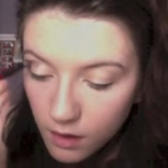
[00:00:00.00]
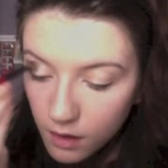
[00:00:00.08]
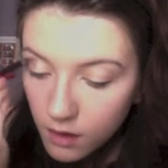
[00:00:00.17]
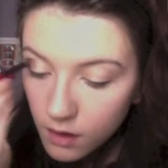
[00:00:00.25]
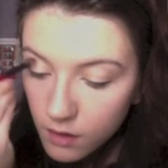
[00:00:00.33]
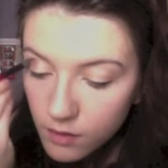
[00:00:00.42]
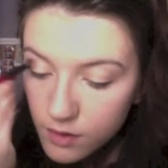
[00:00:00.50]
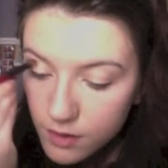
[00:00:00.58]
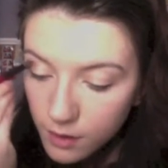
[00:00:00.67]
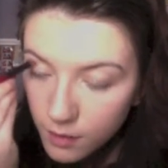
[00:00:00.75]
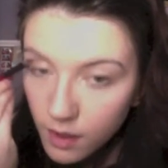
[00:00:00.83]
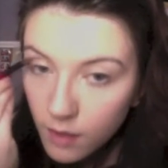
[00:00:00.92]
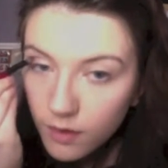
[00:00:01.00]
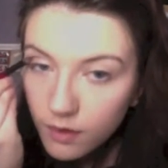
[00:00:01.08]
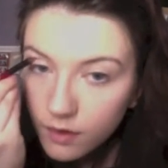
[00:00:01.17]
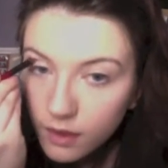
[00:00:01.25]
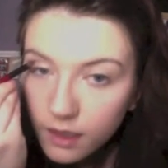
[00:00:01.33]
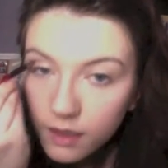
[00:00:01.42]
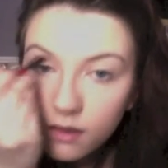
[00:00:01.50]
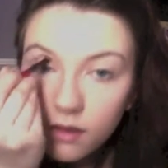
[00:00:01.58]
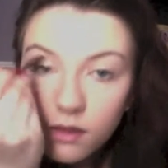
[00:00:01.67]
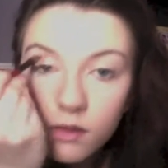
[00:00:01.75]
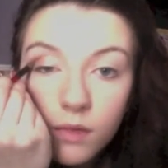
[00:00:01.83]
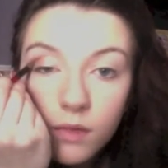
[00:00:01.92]
And I'm just going to pop that right
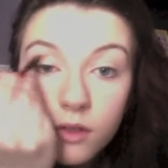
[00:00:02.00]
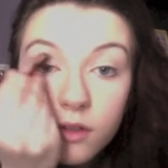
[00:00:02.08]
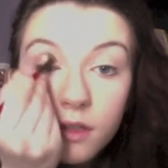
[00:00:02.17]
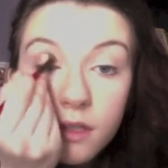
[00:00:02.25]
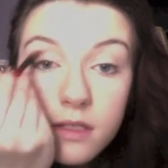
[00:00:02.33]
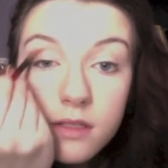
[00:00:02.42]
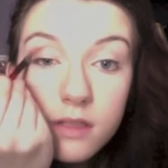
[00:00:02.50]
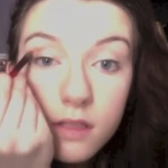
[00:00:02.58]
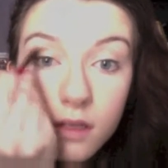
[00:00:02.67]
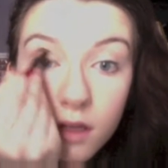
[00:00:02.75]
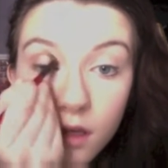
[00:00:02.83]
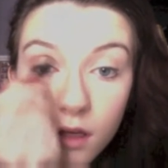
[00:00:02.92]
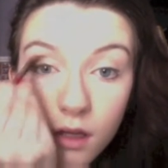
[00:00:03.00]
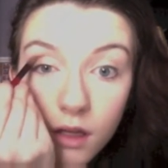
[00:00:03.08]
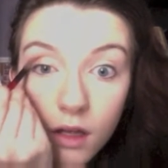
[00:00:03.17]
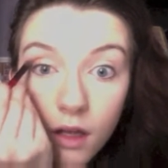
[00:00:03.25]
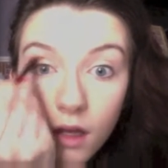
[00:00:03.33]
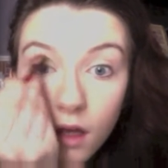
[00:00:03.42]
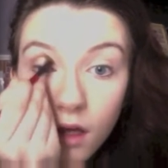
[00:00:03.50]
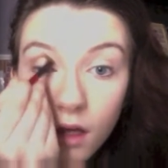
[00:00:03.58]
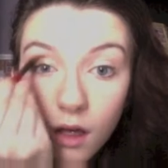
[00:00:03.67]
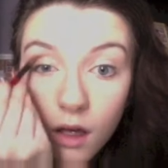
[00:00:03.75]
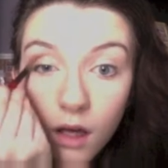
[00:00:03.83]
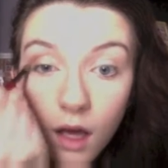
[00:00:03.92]
into my crease.
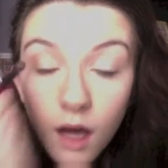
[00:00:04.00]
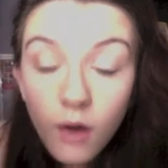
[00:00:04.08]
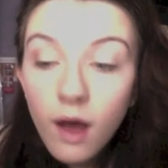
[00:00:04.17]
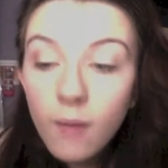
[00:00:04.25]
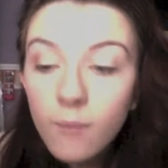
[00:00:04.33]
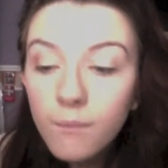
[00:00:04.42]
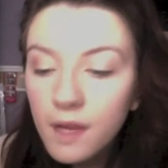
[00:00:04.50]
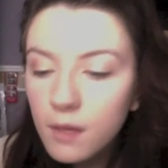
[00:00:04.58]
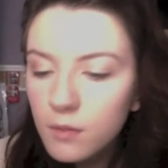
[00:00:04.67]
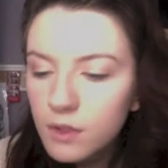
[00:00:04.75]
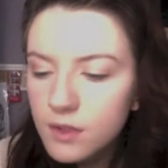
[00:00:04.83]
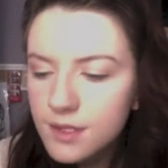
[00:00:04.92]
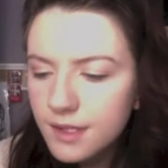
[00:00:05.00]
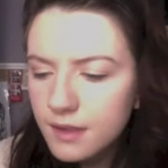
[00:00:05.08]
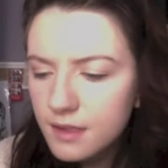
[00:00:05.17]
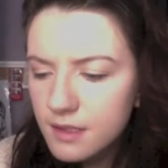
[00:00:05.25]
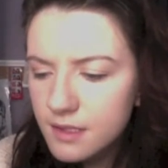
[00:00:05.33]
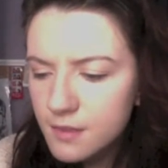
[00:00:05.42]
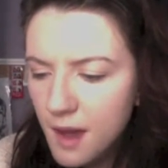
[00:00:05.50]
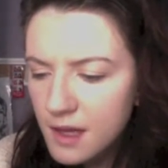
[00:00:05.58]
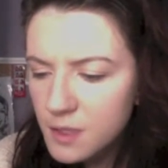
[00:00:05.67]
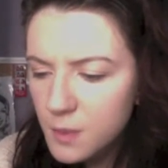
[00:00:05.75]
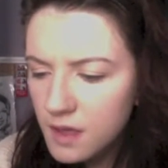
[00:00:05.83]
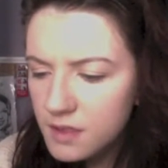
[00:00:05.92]
Oh, and I'm using the
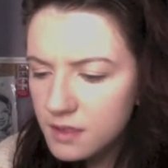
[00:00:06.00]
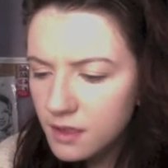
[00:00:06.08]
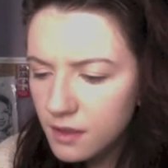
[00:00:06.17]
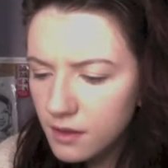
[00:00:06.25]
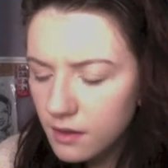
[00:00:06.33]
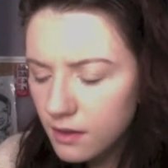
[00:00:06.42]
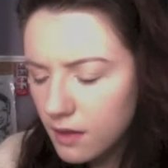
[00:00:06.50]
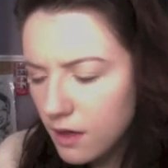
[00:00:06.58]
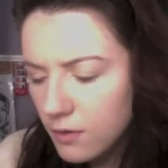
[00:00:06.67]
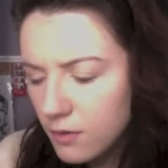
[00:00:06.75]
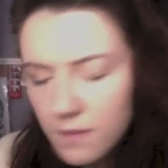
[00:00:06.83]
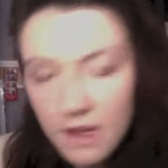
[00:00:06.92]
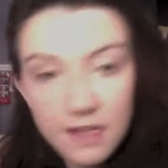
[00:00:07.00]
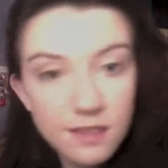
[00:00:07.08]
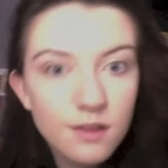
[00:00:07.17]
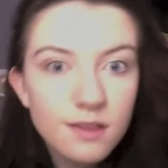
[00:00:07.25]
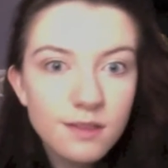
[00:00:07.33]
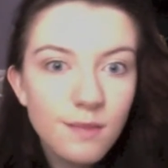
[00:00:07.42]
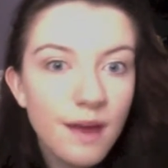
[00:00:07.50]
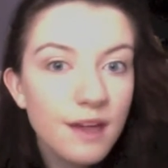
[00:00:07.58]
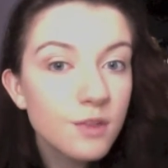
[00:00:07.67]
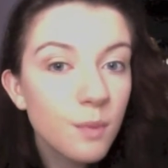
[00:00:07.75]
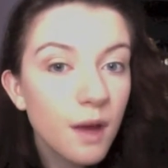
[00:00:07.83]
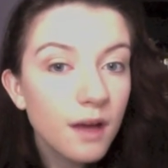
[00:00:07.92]
Smashbox color, or
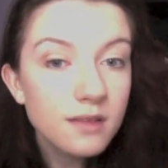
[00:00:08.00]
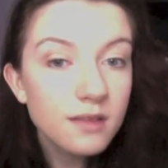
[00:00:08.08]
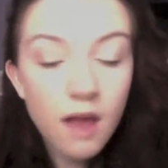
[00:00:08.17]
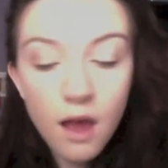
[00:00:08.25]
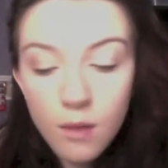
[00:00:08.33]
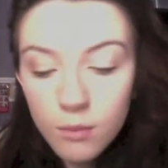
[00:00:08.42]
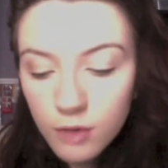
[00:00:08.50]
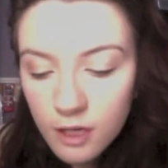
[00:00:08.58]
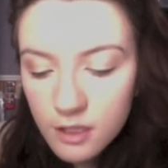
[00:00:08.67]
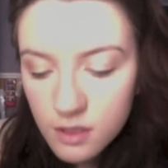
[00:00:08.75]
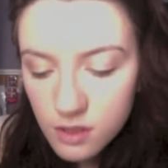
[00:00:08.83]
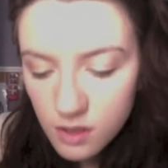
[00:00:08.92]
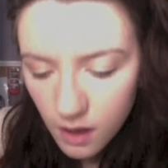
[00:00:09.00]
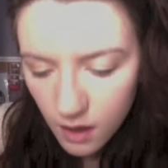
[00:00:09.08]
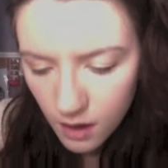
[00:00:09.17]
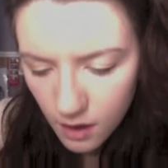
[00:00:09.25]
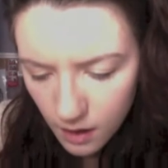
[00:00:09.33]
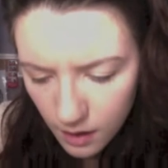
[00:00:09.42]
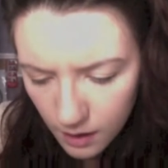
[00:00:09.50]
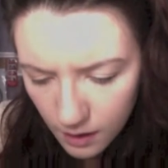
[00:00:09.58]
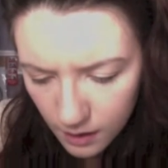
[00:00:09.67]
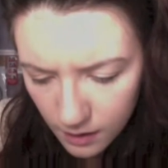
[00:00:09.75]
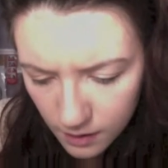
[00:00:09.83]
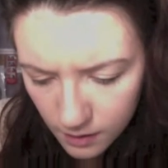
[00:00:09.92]
Smashbox brush.
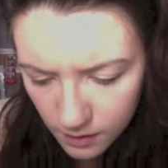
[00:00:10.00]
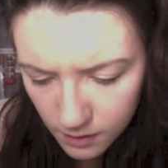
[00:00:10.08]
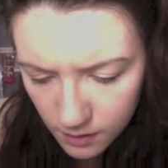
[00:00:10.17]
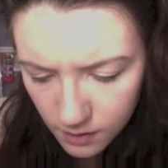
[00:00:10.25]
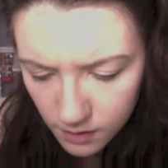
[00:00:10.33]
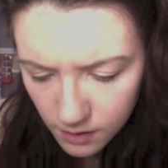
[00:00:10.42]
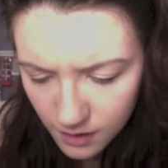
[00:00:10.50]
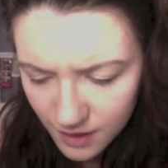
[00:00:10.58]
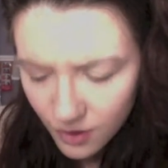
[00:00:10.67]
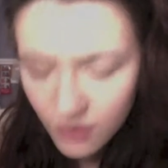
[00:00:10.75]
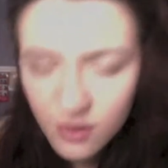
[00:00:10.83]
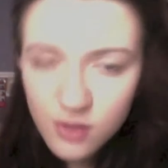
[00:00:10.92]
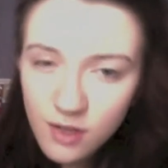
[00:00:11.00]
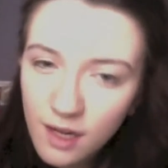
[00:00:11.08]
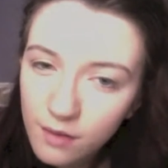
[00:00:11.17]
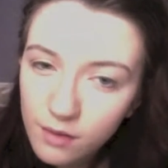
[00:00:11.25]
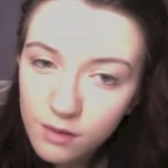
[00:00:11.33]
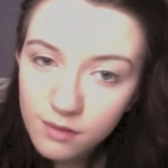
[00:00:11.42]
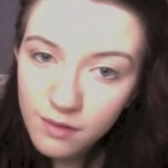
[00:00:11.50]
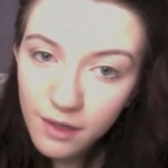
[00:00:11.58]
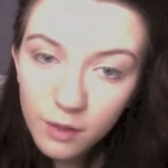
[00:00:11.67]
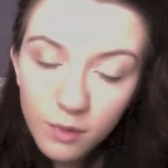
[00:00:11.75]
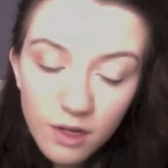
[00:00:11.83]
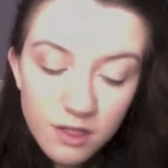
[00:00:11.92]
It's called the Travel
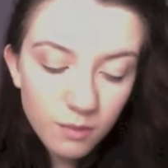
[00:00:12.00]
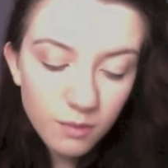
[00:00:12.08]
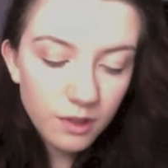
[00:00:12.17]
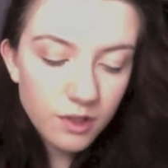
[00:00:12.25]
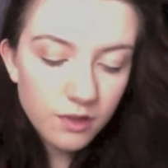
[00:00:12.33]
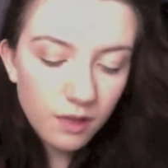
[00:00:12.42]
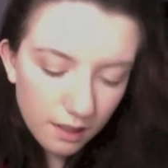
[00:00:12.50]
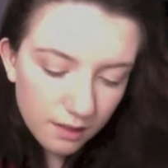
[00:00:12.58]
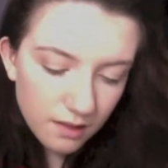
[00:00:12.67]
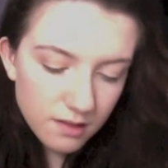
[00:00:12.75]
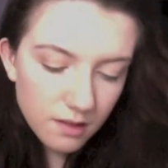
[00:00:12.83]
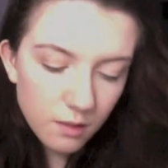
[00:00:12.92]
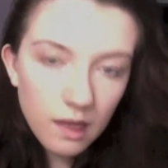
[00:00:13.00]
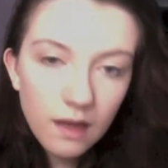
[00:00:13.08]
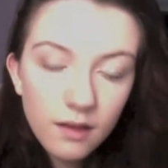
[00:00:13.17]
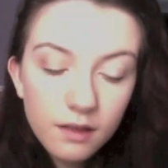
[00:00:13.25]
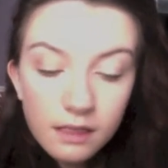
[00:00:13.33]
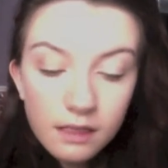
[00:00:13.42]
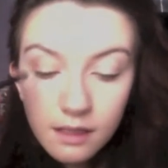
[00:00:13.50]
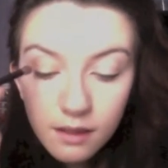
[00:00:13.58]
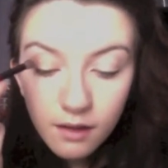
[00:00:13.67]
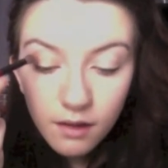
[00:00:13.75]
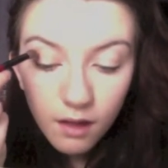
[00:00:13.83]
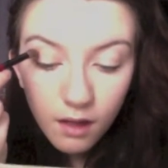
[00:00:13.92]
Definer brush. I'm pretty sure I got this in a palette
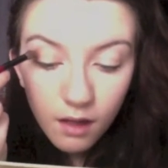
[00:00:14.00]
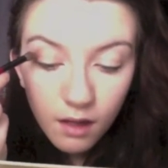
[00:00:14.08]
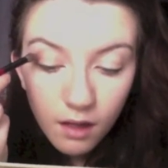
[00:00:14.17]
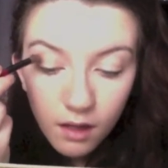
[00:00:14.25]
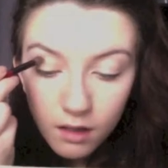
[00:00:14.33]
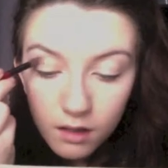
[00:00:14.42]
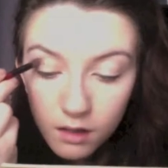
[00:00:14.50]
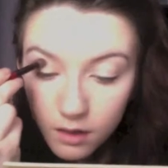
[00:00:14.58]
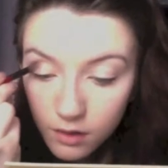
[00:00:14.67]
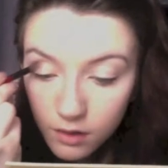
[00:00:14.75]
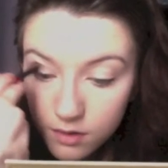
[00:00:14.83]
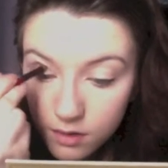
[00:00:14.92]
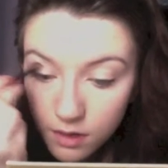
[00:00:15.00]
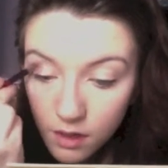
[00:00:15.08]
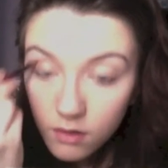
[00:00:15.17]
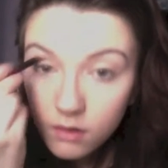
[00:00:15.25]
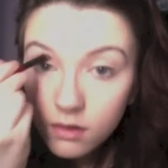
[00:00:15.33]
like years ago